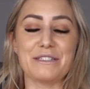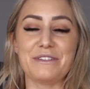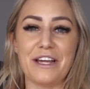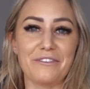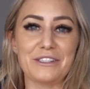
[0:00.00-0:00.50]
It's
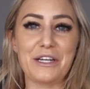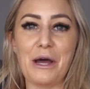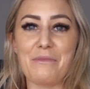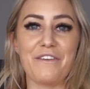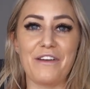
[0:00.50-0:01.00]
definitely
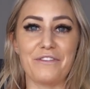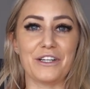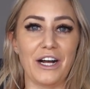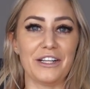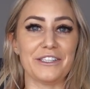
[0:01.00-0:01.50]
not my
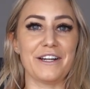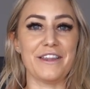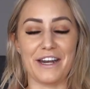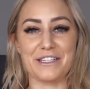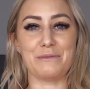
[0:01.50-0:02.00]
favorite color
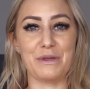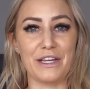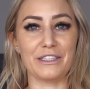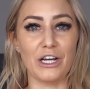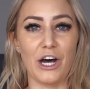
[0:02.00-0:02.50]
that is
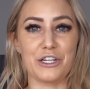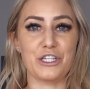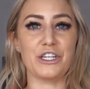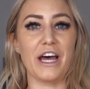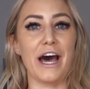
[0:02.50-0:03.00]
being
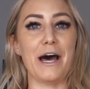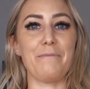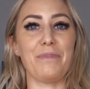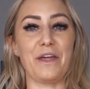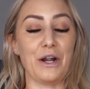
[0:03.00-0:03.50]
launched.
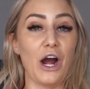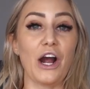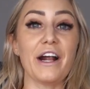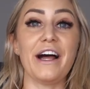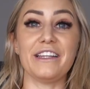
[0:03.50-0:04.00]
There
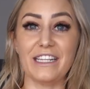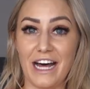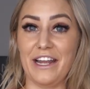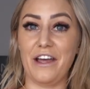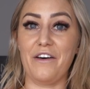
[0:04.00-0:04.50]
are a
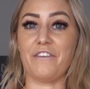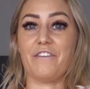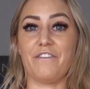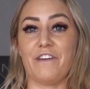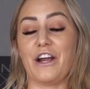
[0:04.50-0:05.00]
lot
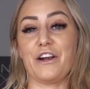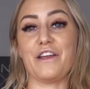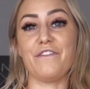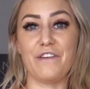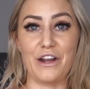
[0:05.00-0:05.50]
of
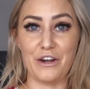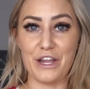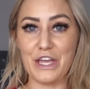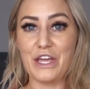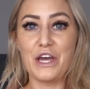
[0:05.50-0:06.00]
very,
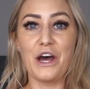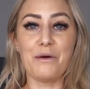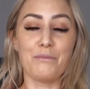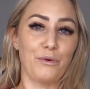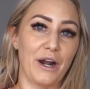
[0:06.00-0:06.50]
very
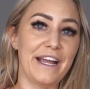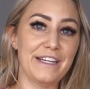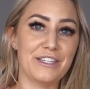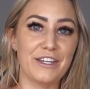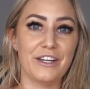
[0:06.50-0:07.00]

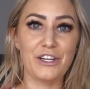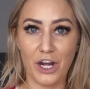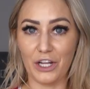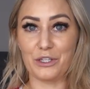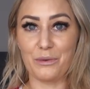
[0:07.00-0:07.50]
bright
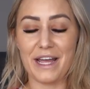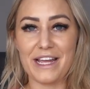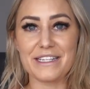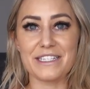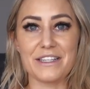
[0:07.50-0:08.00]

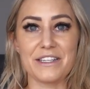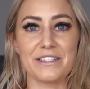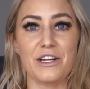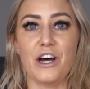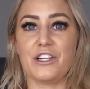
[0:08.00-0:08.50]
colorways in
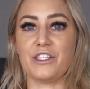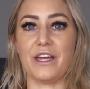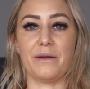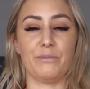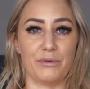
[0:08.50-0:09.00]
this launch,
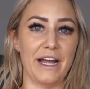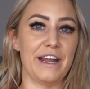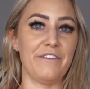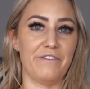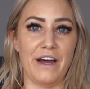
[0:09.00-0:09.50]
like
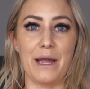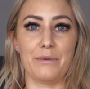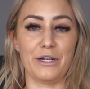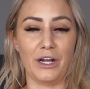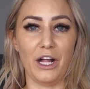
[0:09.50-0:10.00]
bright,
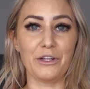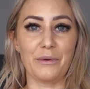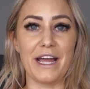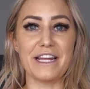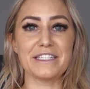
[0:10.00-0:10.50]
vibrant
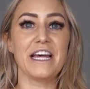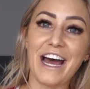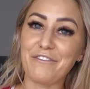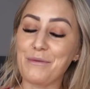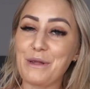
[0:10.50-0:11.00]
colorways.
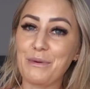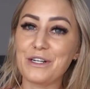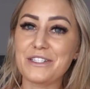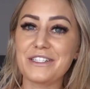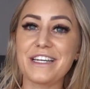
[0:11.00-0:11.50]
And for me
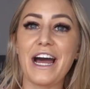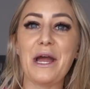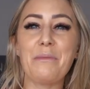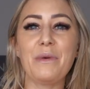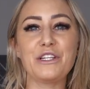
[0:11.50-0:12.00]
personally, I
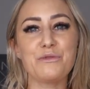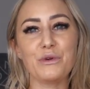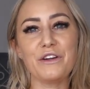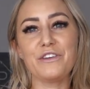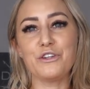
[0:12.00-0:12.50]
am much
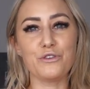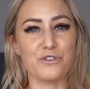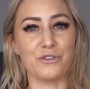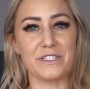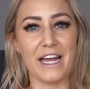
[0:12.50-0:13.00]
more of a
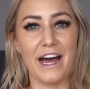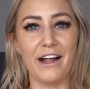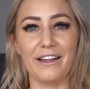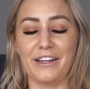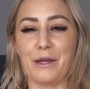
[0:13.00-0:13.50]
neutrals
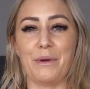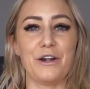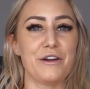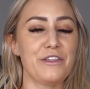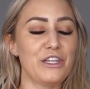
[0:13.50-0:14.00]
gal. I like my
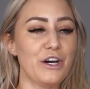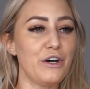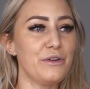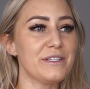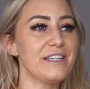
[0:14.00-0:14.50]
earth
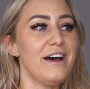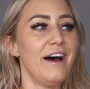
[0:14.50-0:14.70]
tones,